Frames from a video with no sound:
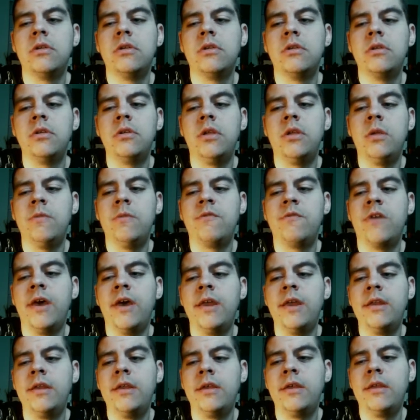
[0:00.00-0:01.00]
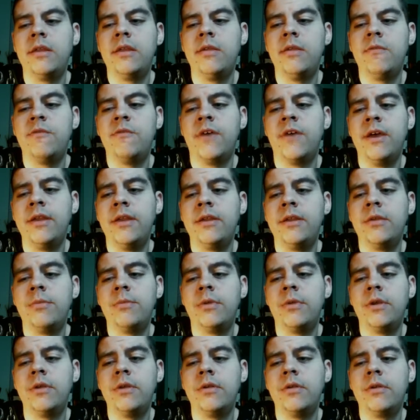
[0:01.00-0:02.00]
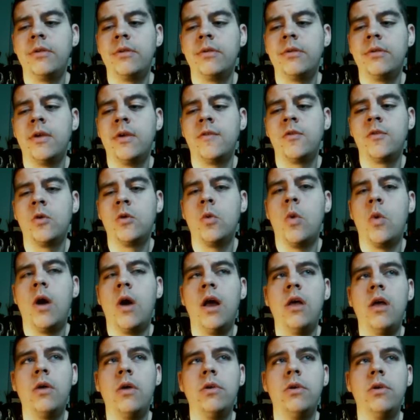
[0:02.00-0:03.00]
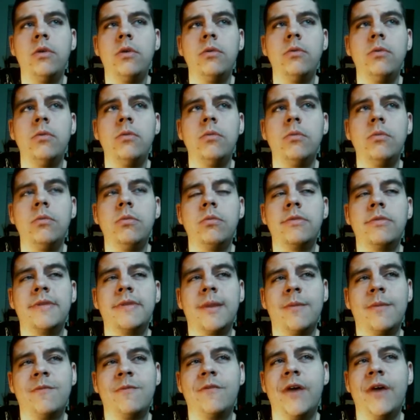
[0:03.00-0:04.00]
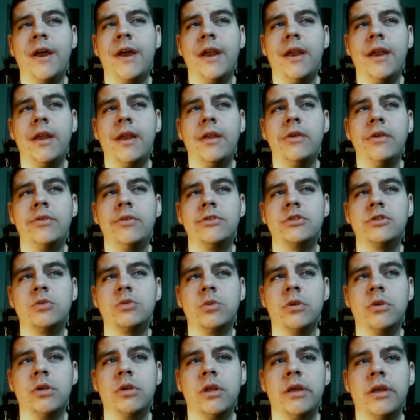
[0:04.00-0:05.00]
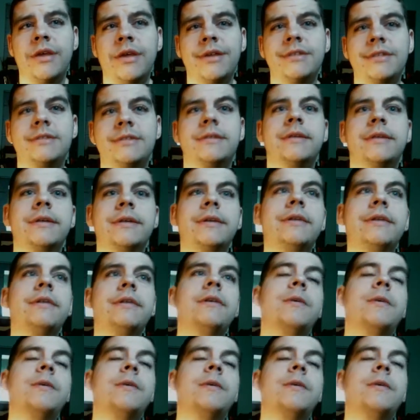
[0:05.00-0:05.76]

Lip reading: keep fighting it, but after a while you stop fighting it and just realize that